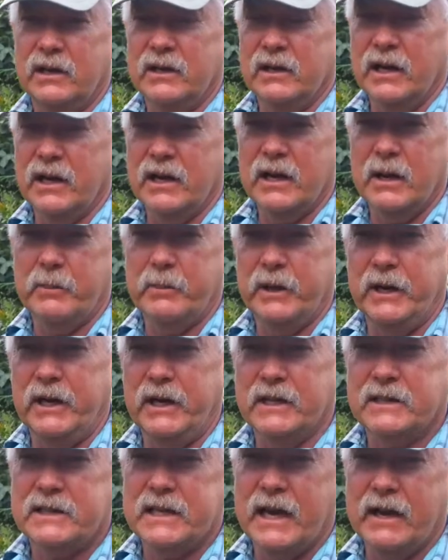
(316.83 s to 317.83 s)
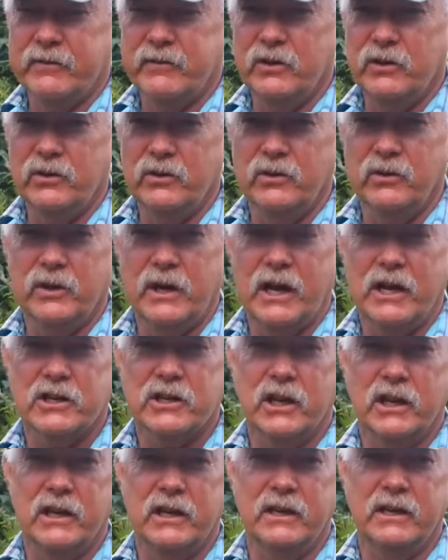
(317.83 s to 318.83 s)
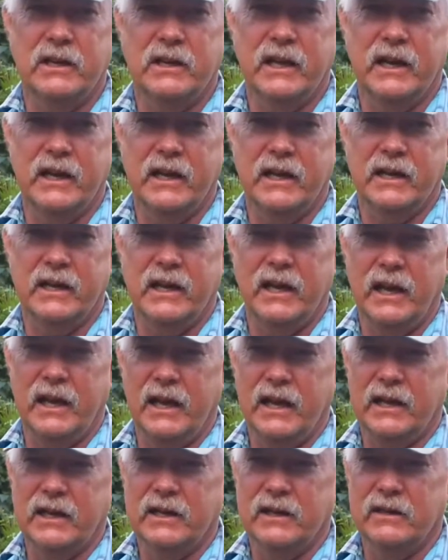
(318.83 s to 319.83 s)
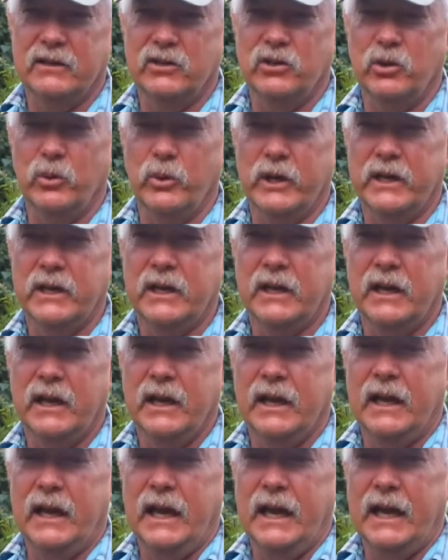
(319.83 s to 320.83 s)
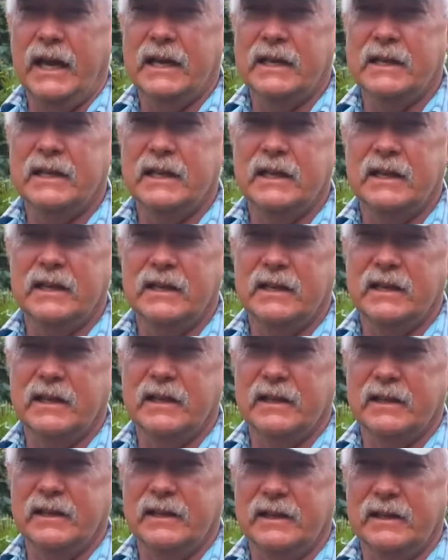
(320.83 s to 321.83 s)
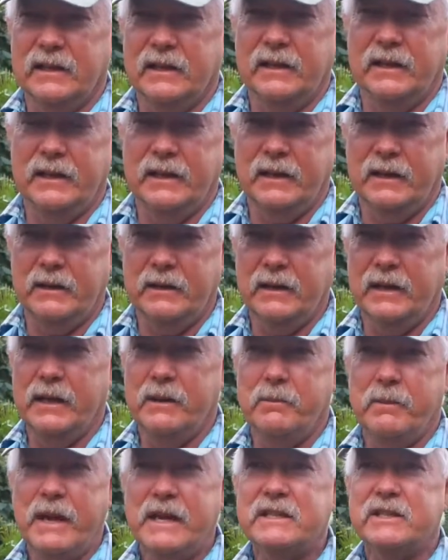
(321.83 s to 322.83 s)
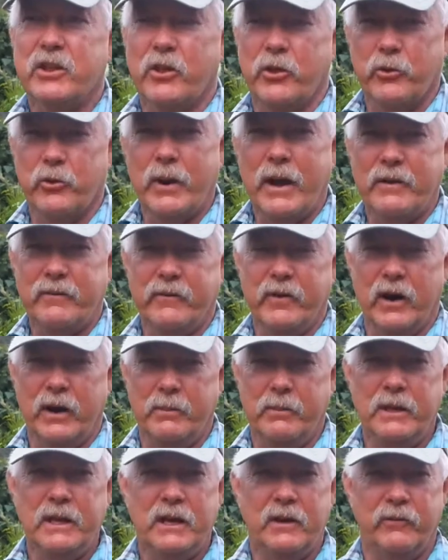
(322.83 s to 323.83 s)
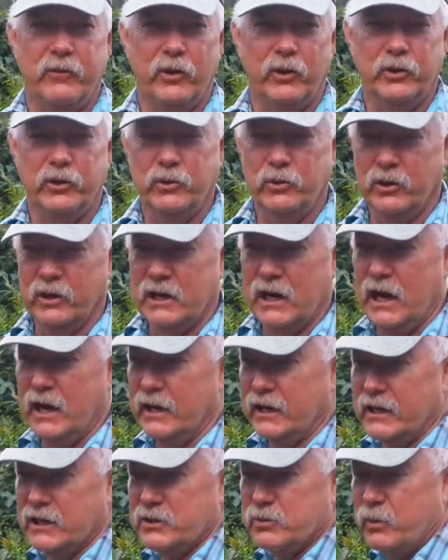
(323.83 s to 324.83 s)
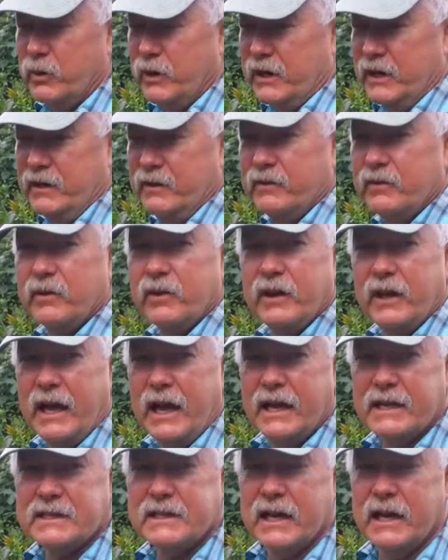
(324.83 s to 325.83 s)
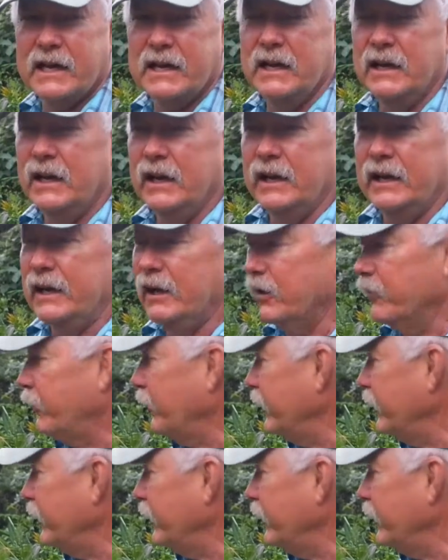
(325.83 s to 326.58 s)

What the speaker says: accompany us, have to actually get in and do it. And it makes the threat very meaningful to a colonist when he has that. Now, if